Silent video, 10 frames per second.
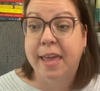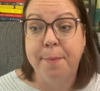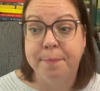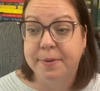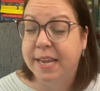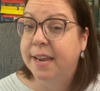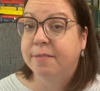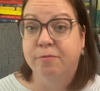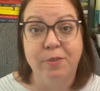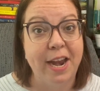Kept
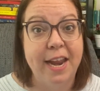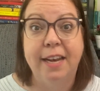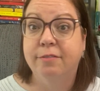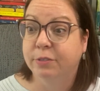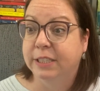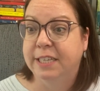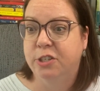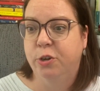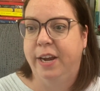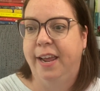it, read it, really
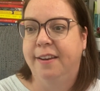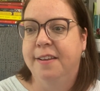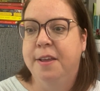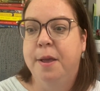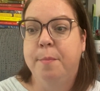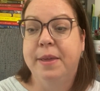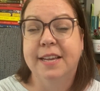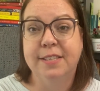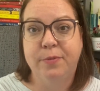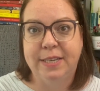enjoyed it.
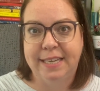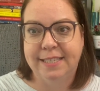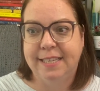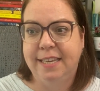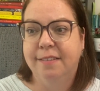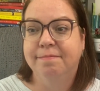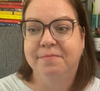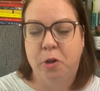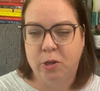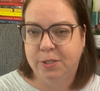Because of Winn-Dixie
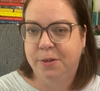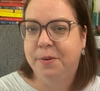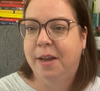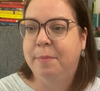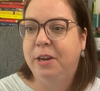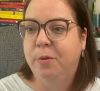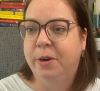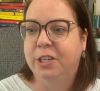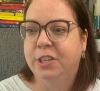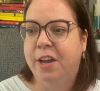also on my
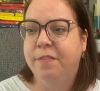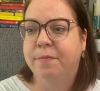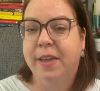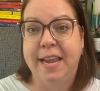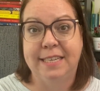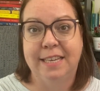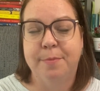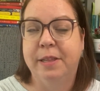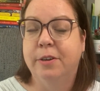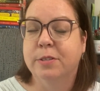Newbery shelf, Kate
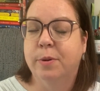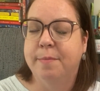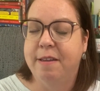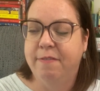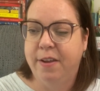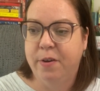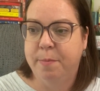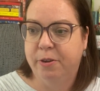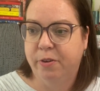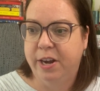DiCamillo is one of my favorite
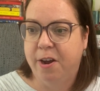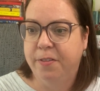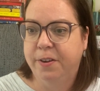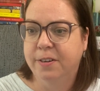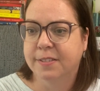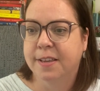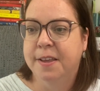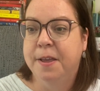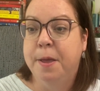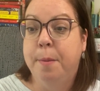middle grade authors.
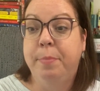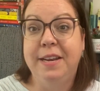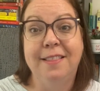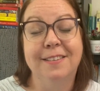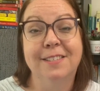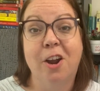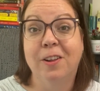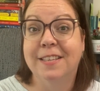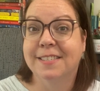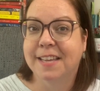Beneath a
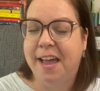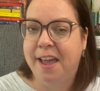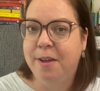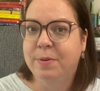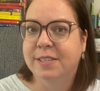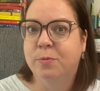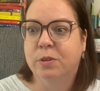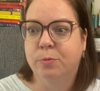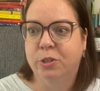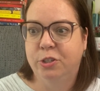Scarlet Sky was a
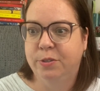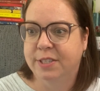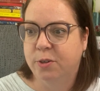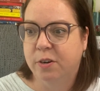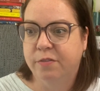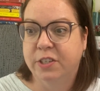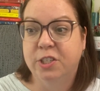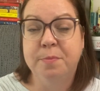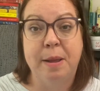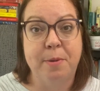World War II historical
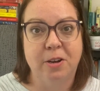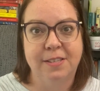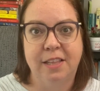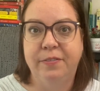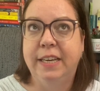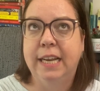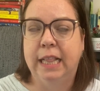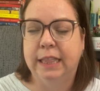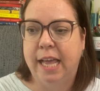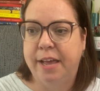fiction by Mark Sullivan.
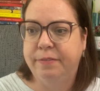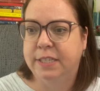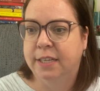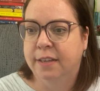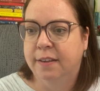Loved.